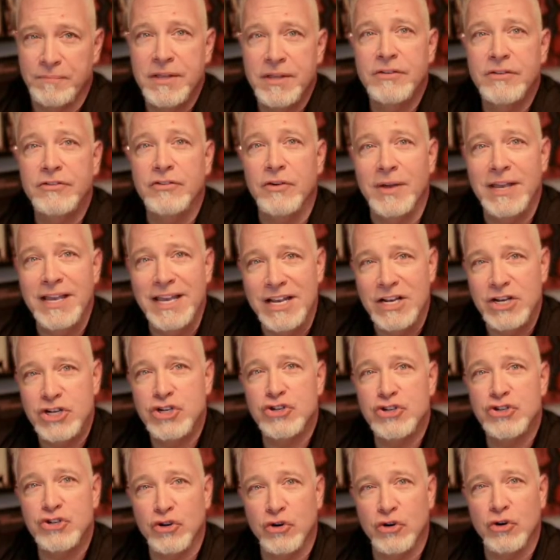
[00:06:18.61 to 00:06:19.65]
So each
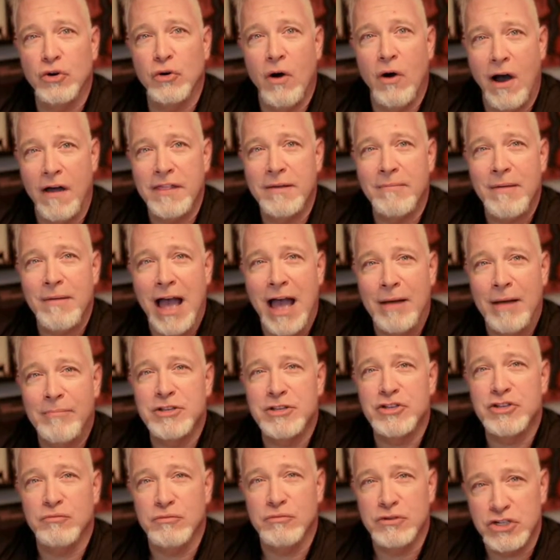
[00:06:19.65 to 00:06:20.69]
circle on the map is a
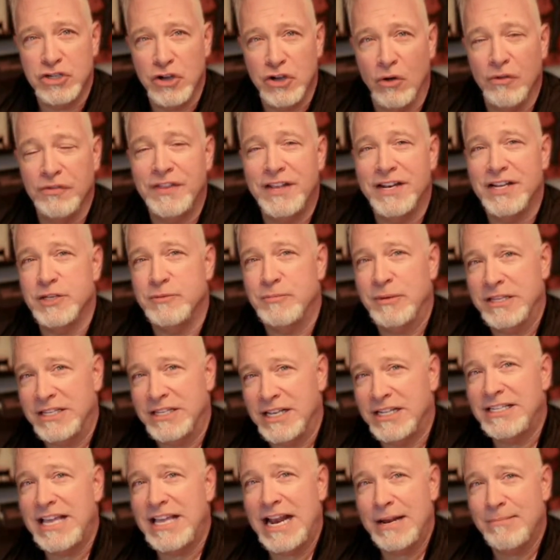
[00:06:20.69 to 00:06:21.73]
result that has been
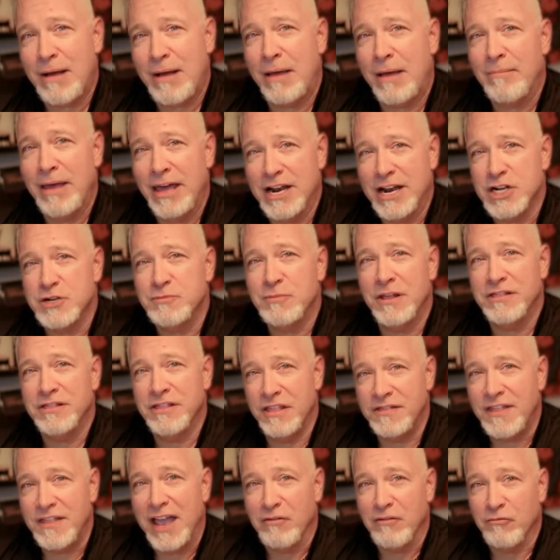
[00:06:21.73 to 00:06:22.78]
dictated by management that
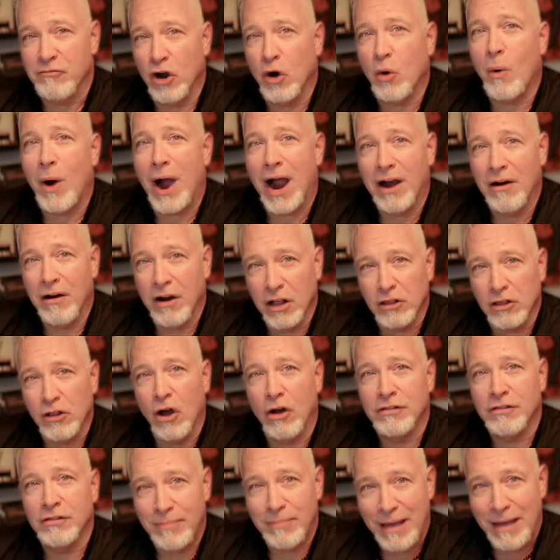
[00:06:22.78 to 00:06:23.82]
they require
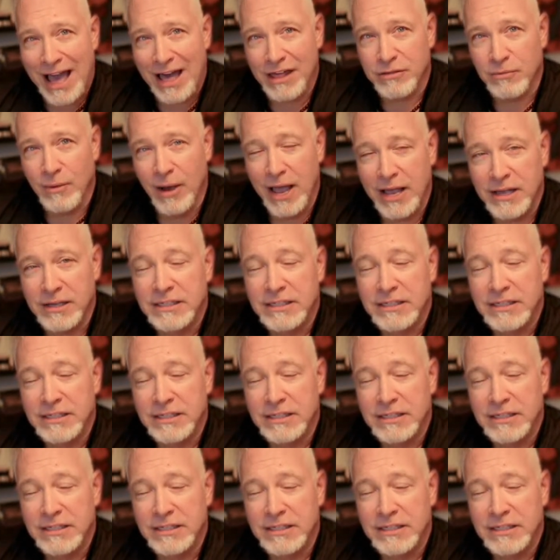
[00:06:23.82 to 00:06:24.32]
along the pathway.